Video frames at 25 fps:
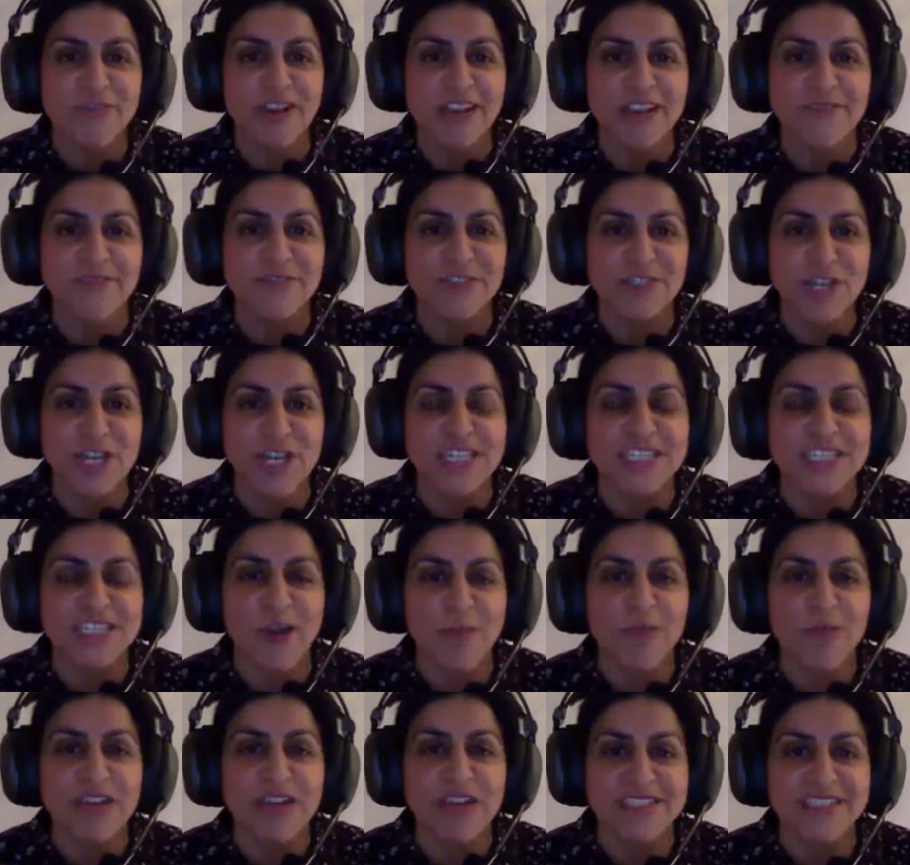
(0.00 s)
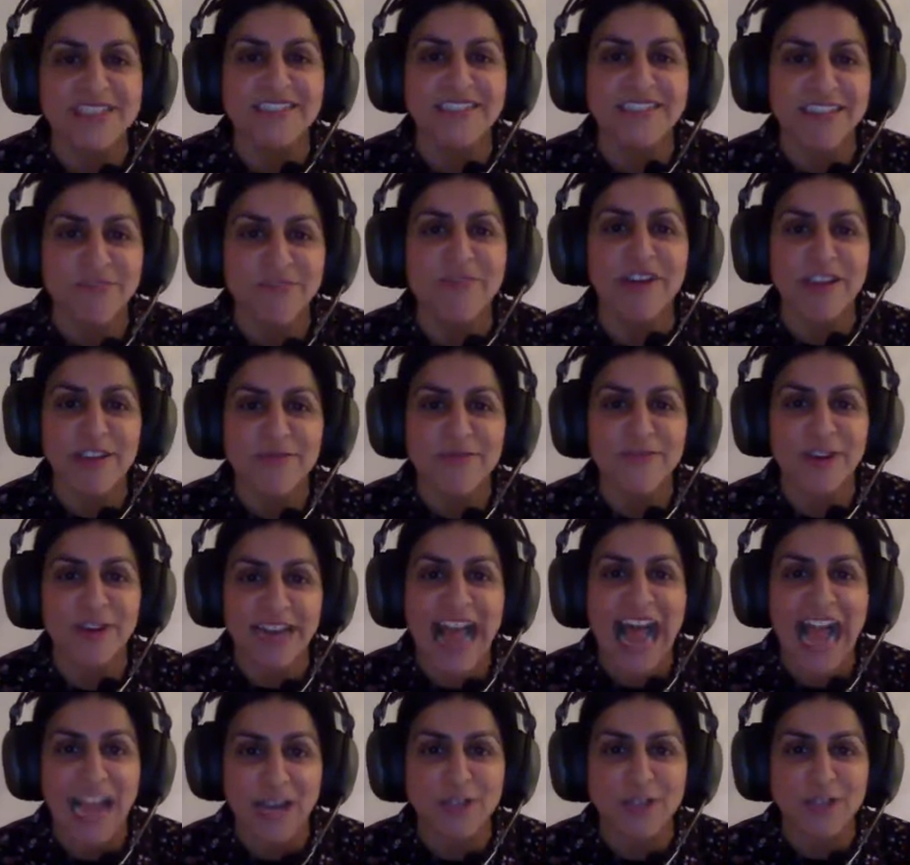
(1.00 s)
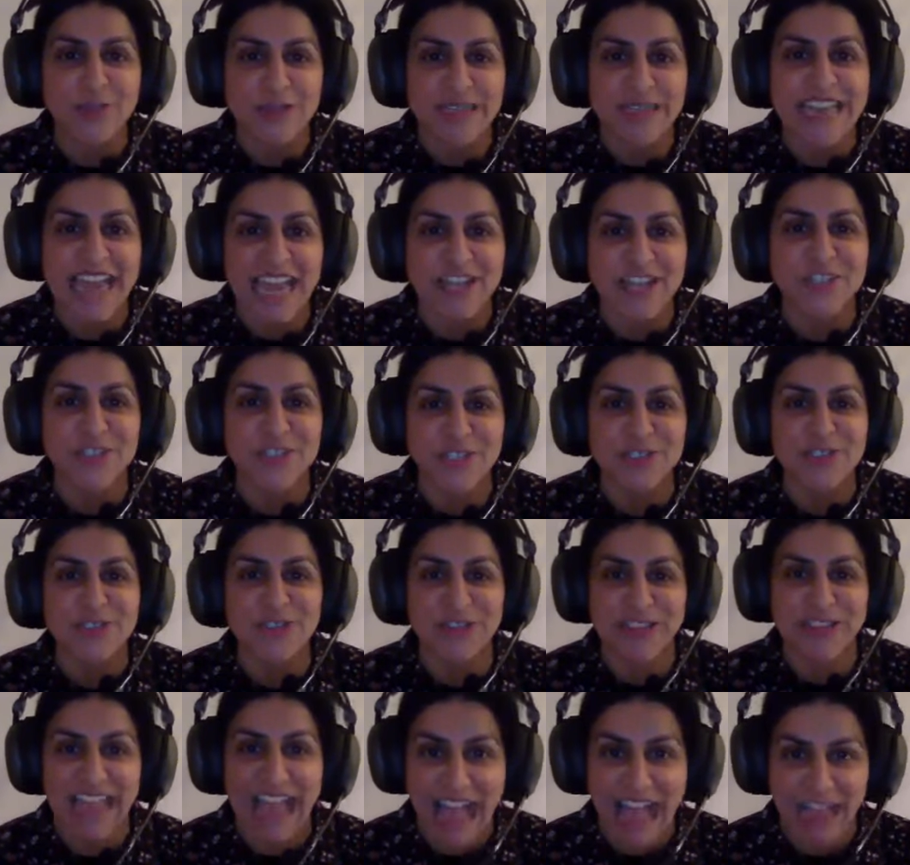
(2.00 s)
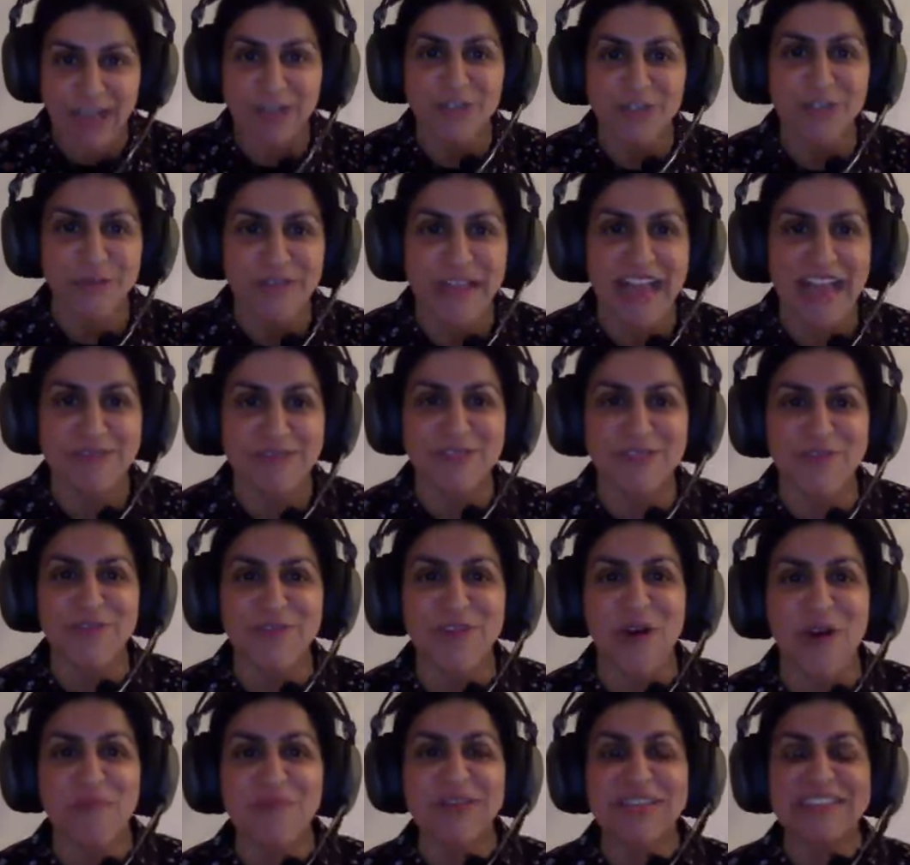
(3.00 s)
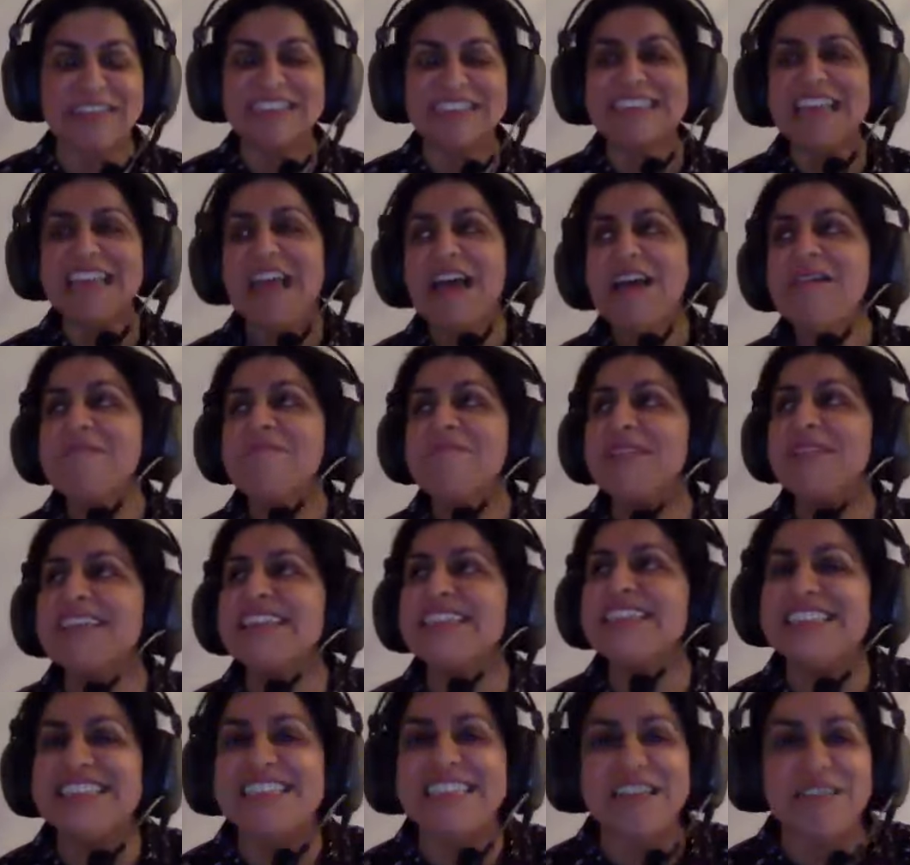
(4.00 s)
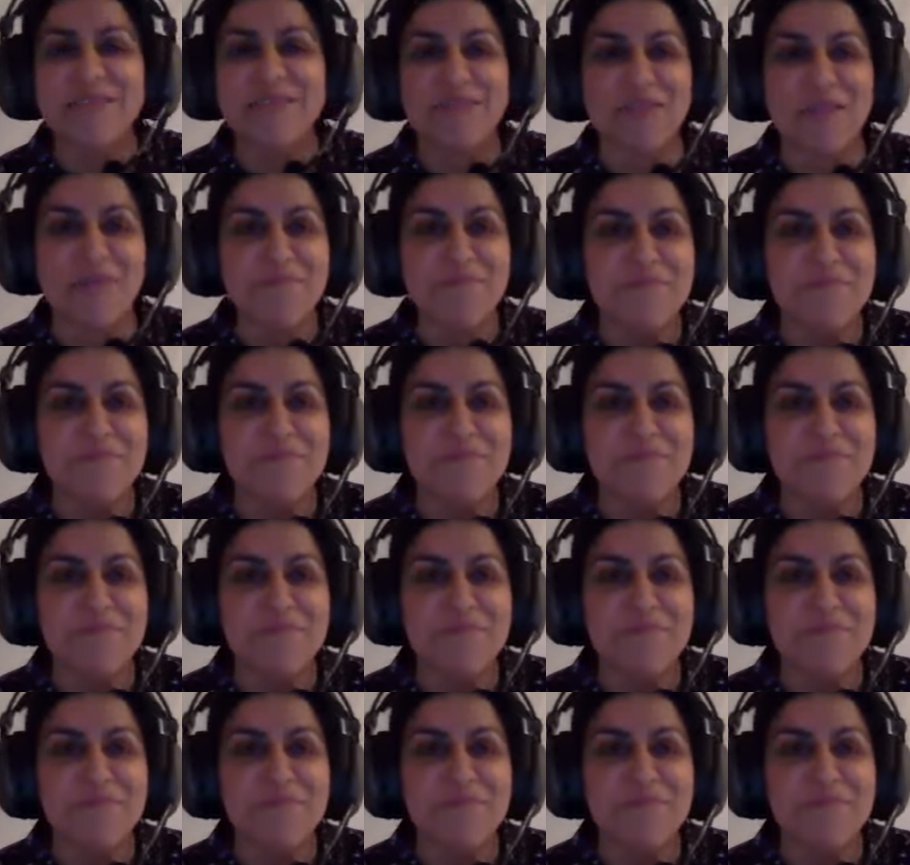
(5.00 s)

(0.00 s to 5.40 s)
running for JCR president than running for an actual election to the actual House of Commons because dealing with a